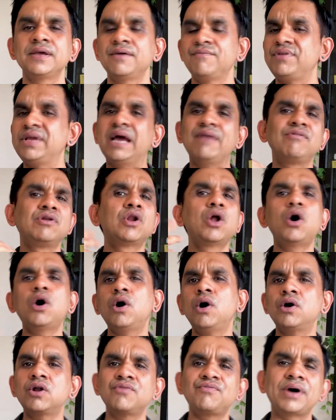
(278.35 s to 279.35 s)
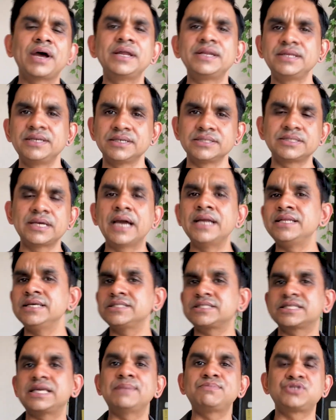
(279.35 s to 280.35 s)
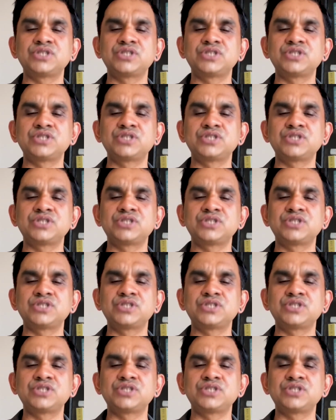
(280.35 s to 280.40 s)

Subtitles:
We have a lot of ideas. The ideas keep